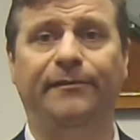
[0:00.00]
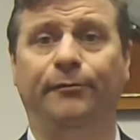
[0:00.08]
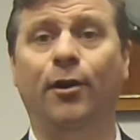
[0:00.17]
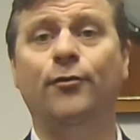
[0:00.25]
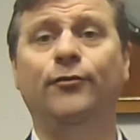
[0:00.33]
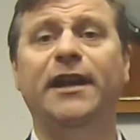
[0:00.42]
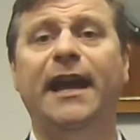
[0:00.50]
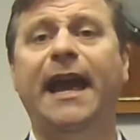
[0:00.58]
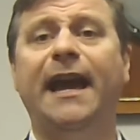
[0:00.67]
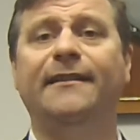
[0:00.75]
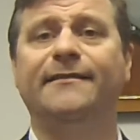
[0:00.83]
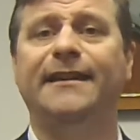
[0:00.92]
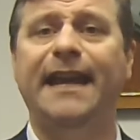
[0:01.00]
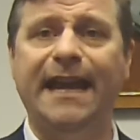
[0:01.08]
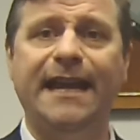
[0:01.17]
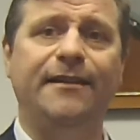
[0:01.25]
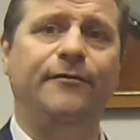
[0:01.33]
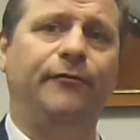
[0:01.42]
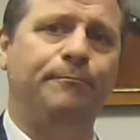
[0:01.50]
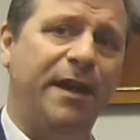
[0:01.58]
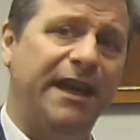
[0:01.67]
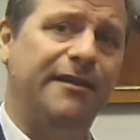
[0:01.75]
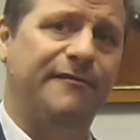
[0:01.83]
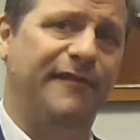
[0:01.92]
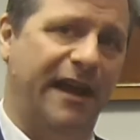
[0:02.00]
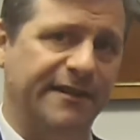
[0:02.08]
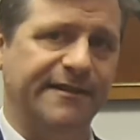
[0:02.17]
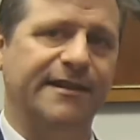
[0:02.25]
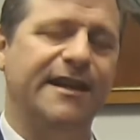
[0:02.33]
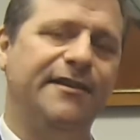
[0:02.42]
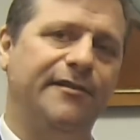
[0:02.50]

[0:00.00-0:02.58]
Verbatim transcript: thrown at a picket fence.